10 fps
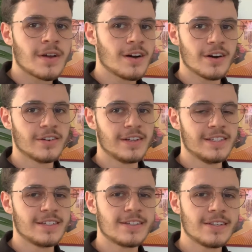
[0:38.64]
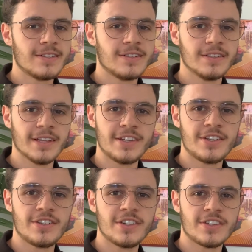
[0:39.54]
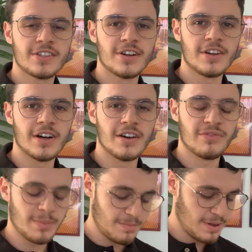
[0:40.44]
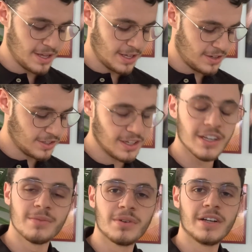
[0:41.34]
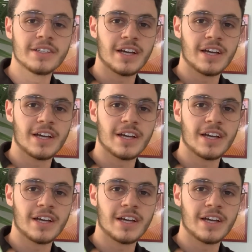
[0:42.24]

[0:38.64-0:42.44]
Alright, so let's just start off by picking out a skincare product.